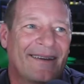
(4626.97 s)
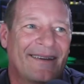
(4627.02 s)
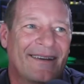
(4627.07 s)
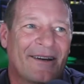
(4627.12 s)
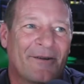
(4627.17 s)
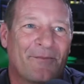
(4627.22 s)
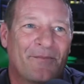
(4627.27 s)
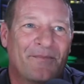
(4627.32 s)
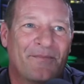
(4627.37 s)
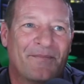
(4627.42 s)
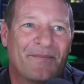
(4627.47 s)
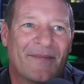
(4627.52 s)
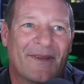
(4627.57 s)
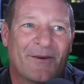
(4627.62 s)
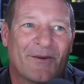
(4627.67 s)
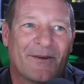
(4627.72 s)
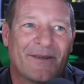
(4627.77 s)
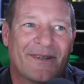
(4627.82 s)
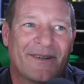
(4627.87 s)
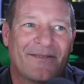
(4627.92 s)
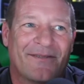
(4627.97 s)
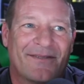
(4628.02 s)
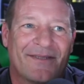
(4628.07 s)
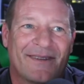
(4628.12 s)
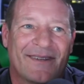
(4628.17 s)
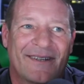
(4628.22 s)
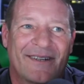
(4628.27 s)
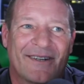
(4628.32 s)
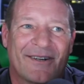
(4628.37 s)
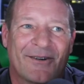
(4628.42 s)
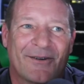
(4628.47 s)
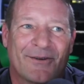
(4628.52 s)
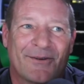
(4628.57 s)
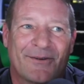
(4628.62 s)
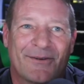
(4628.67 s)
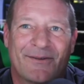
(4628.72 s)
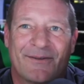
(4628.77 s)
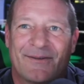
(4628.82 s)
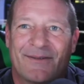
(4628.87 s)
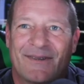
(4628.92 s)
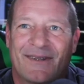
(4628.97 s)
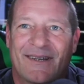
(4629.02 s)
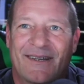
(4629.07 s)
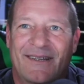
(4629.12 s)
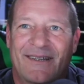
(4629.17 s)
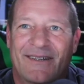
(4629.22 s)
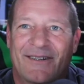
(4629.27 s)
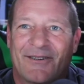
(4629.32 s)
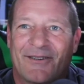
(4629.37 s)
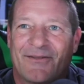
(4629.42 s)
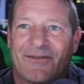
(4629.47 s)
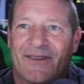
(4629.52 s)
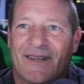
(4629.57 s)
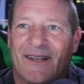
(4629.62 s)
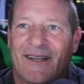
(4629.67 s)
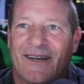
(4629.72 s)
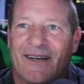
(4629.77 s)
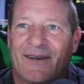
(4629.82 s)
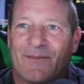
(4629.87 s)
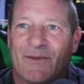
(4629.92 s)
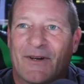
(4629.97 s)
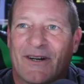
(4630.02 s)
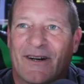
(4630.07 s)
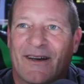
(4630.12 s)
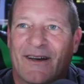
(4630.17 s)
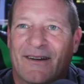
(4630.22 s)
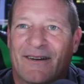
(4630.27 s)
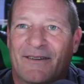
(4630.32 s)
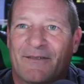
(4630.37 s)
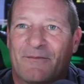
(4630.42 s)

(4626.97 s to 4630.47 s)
yep they will definitely know, let you know if they like them or not.